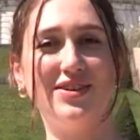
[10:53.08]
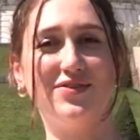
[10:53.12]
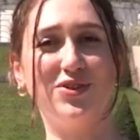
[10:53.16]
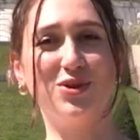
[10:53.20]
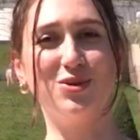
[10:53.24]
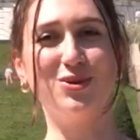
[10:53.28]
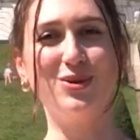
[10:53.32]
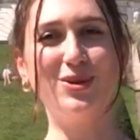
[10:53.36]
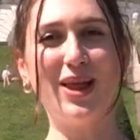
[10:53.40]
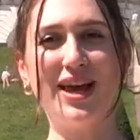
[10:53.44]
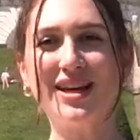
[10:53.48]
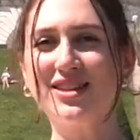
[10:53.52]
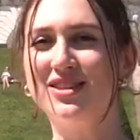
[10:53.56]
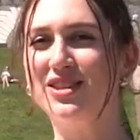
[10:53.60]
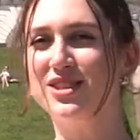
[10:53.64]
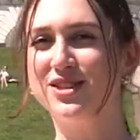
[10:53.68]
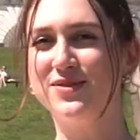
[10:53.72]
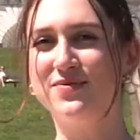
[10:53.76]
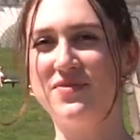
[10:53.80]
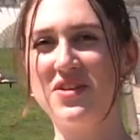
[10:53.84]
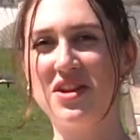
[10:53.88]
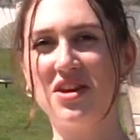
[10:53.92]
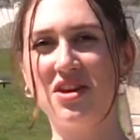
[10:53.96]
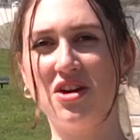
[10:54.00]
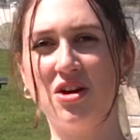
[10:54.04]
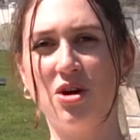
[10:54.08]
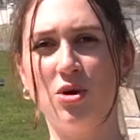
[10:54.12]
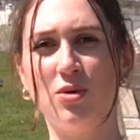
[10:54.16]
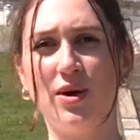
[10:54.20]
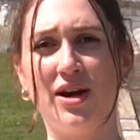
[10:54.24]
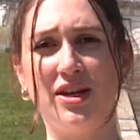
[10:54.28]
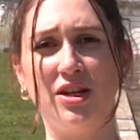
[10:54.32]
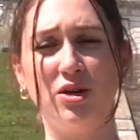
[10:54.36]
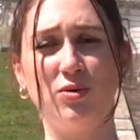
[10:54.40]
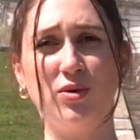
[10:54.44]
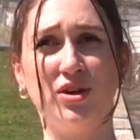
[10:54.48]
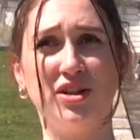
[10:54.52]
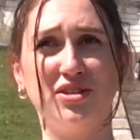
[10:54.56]
If you like this video
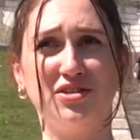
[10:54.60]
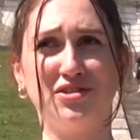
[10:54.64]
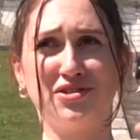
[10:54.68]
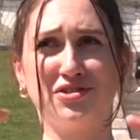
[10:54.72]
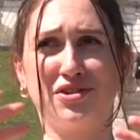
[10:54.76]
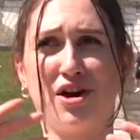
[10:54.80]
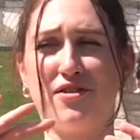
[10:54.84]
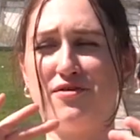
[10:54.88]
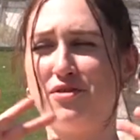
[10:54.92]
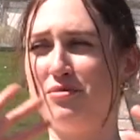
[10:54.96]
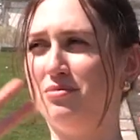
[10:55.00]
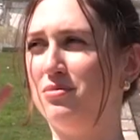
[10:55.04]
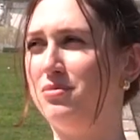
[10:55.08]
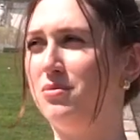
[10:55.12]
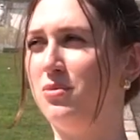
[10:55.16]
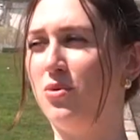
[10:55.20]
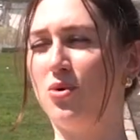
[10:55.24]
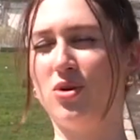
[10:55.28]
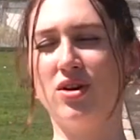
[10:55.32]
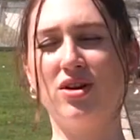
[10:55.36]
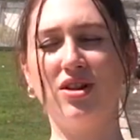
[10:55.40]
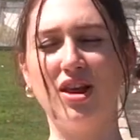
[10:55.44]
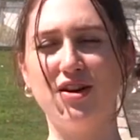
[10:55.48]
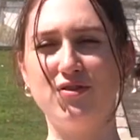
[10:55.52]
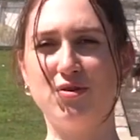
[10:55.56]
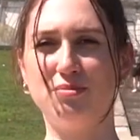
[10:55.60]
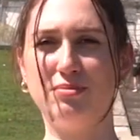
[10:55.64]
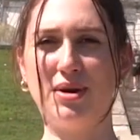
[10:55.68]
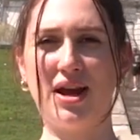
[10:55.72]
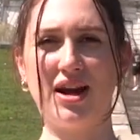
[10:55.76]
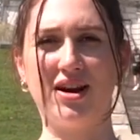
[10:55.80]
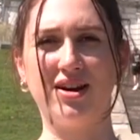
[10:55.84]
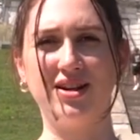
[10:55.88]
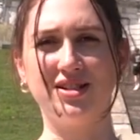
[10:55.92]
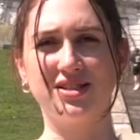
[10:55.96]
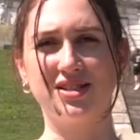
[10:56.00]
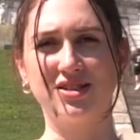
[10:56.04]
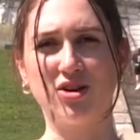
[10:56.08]
and you want to discover more Love in
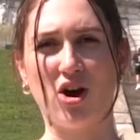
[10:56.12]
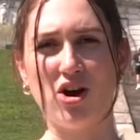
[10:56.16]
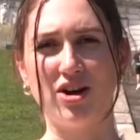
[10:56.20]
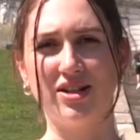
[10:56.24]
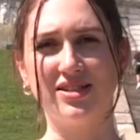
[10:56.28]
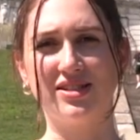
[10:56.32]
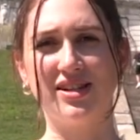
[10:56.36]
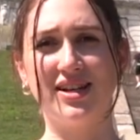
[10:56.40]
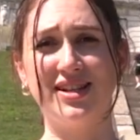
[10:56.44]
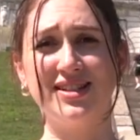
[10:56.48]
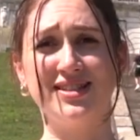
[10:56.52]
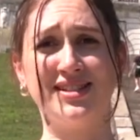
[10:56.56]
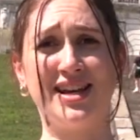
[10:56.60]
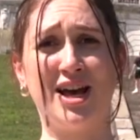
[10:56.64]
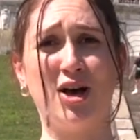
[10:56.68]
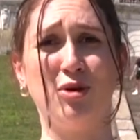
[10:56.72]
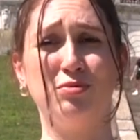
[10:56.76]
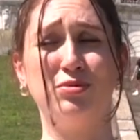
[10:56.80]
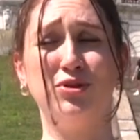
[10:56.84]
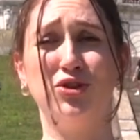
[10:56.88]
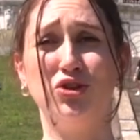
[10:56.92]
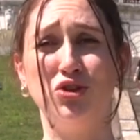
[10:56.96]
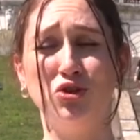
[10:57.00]
Paris content to help